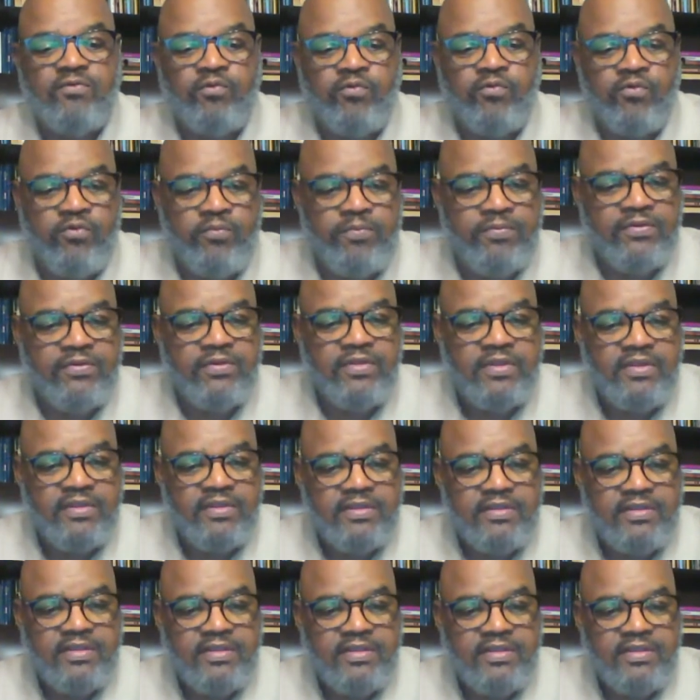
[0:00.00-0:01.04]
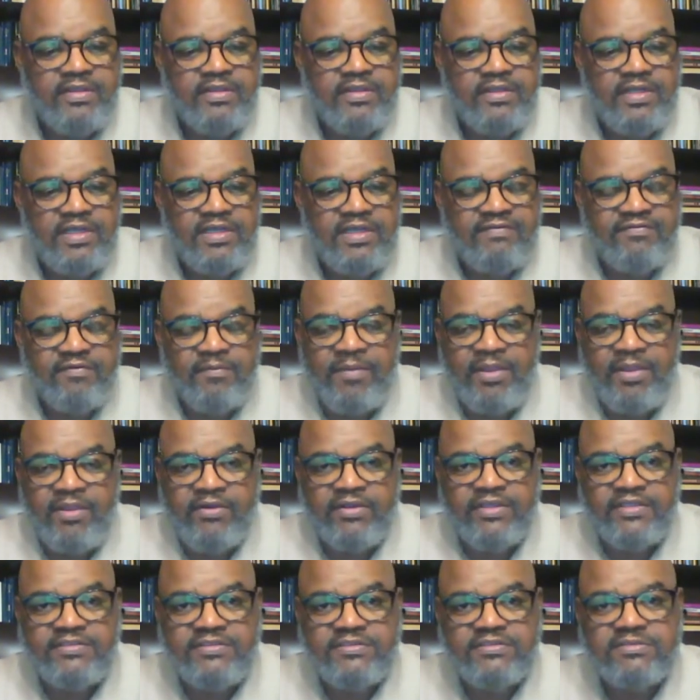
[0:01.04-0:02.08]
group of
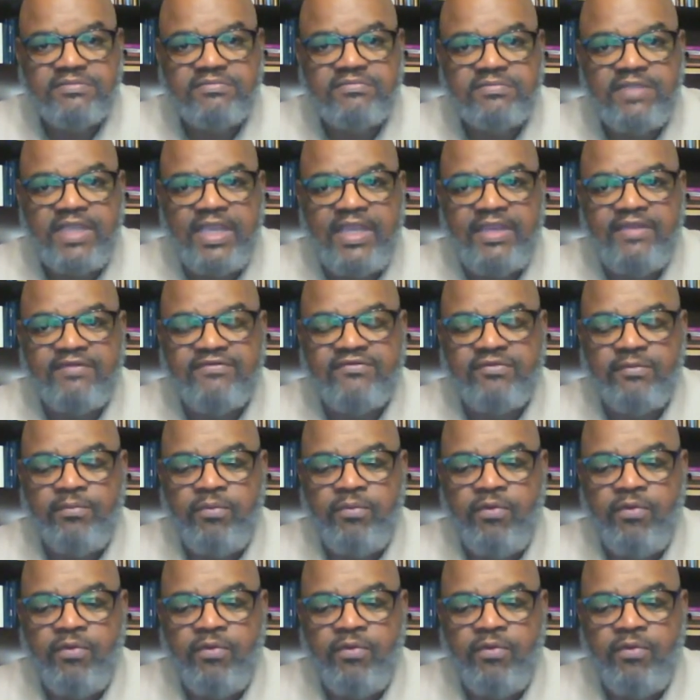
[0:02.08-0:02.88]
Americans, and it's